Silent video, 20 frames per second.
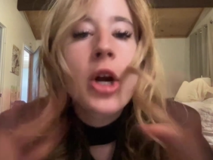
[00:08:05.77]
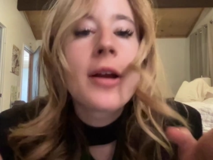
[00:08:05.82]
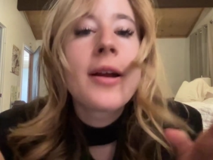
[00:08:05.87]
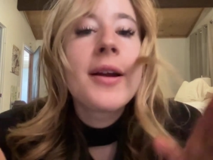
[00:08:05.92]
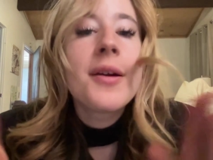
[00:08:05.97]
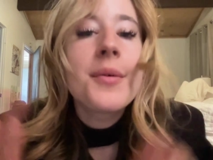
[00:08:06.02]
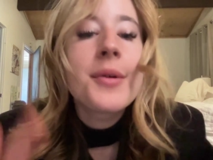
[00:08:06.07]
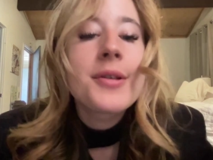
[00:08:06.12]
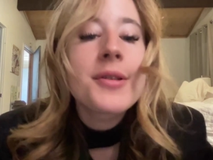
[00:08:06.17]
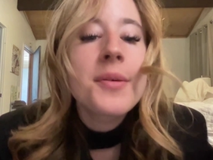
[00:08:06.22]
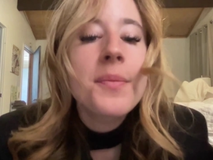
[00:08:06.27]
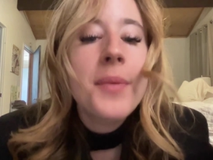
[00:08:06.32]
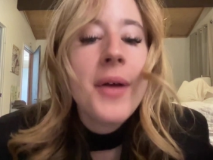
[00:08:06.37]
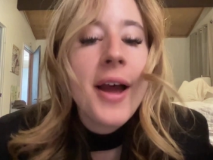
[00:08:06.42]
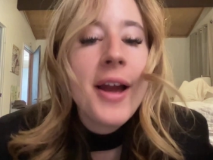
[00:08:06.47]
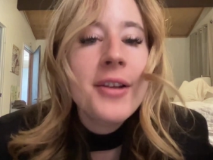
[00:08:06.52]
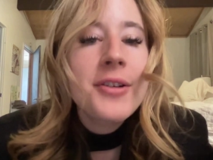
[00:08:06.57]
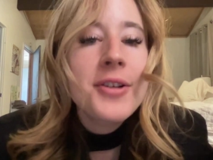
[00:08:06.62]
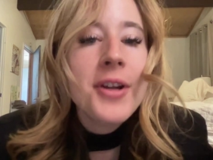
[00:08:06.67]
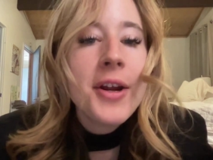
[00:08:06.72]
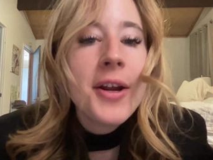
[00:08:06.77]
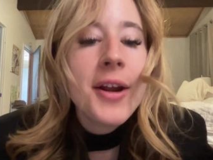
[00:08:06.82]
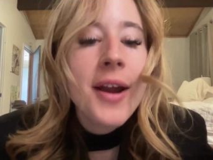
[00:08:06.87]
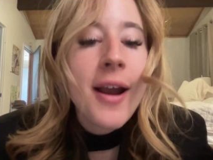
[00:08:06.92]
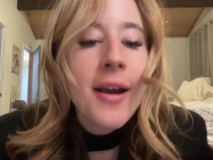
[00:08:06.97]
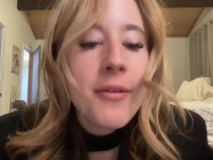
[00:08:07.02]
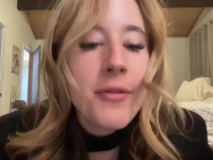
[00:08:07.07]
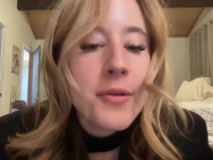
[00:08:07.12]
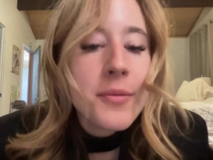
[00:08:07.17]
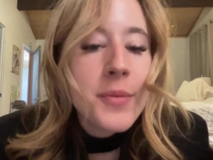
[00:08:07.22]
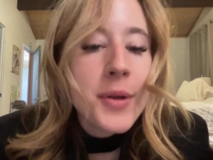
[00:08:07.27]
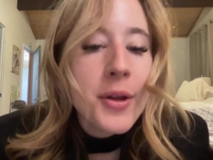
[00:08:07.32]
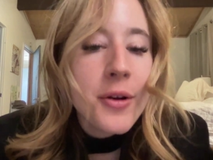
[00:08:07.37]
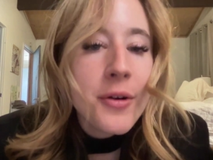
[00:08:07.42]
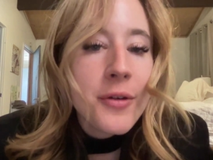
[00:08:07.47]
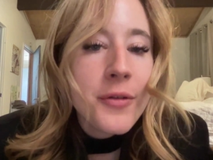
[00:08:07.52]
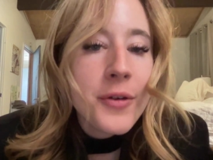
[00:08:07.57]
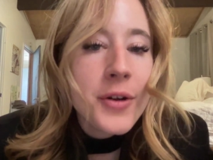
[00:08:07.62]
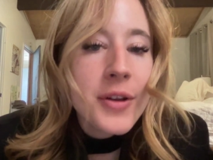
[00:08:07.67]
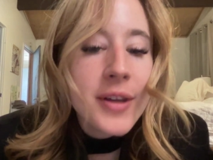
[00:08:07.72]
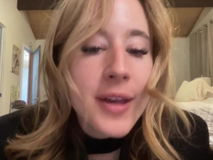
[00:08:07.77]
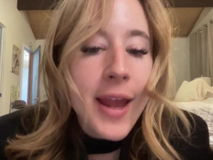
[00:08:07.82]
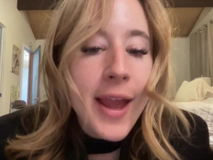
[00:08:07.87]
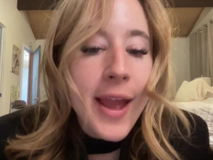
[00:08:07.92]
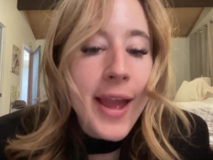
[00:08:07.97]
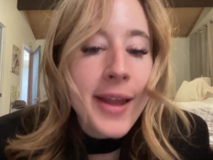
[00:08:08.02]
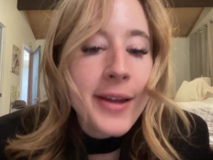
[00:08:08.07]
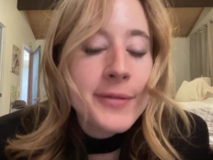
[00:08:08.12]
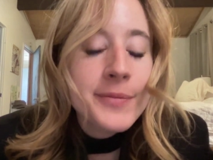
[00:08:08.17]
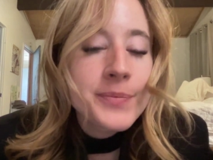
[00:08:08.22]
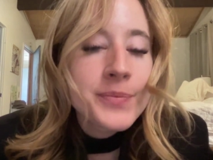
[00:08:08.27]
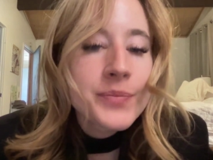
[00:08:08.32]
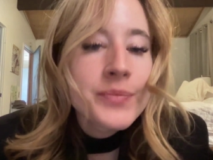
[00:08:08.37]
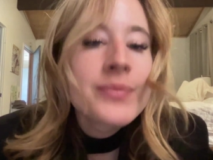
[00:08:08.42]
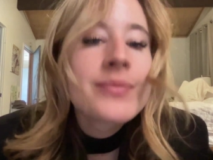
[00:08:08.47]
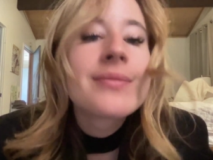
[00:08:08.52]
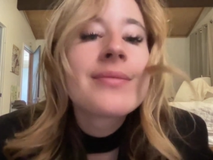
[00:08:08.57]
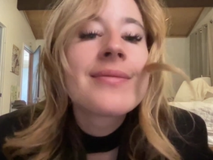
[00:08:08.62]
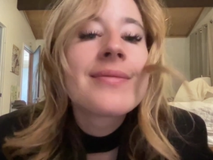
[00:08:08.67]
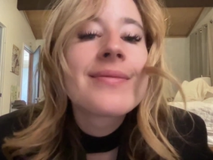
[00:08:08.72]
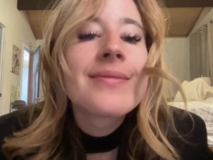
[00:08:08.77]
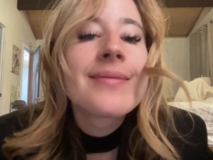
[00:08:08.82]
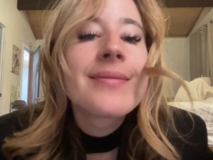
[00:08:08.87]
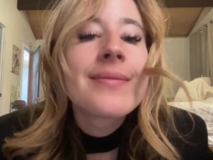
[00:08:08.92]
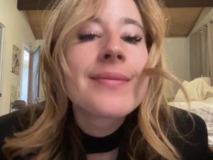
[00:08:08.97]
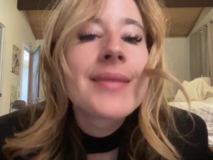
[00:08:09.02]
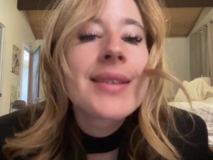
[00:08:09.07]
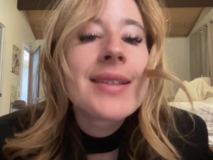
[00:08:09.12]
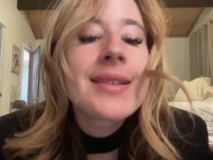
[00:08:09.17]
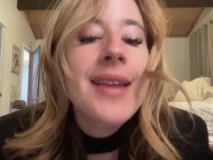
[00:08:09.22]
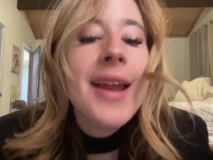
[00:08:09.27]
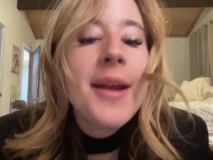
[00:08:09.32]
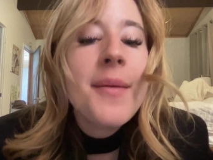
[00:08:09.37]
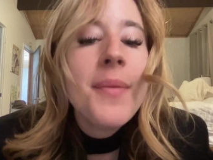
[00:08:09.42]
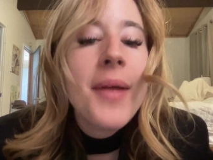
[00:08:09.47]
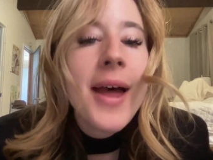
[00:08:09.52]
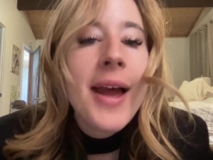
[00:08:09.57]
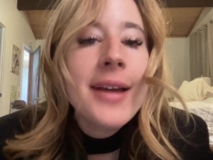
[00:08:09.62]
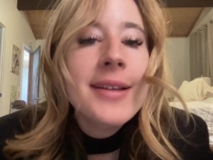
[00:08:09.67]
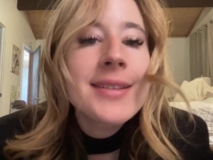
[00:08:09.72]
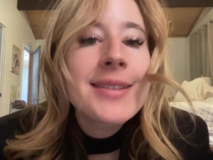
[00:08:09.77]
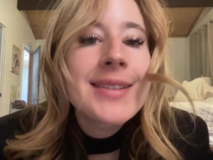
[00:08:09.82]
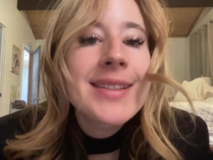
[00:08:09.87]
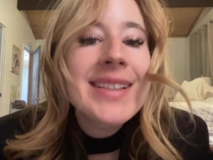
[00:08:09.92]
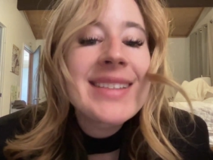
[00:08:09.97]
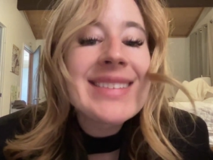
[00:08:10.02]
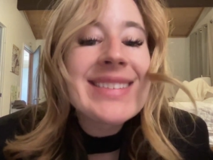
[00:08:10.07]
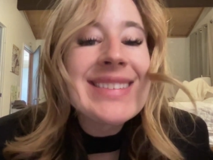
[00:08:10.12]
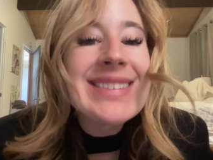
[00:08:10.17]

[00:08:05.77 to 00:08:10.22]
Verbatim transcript: It was a pleasure. Have a beautiful day. Stay blessed.